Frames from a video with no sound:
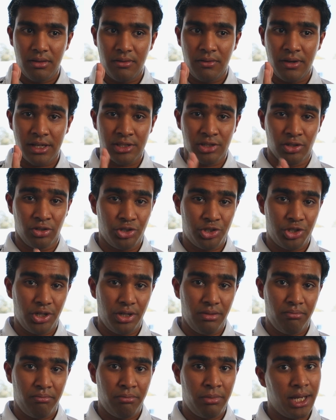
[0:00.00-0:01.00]

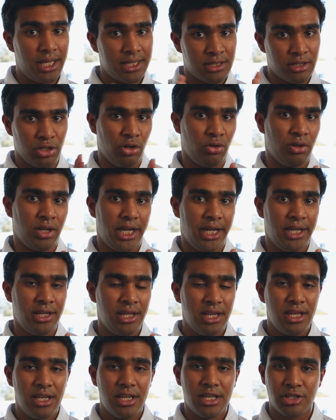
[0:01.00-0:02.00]
resolution plus low
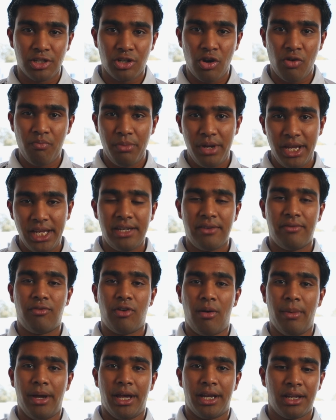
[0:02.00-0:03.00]
light is to go medium
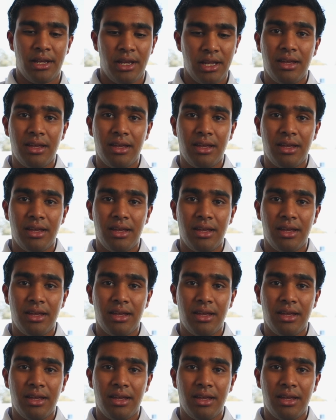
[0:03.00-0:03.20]
format.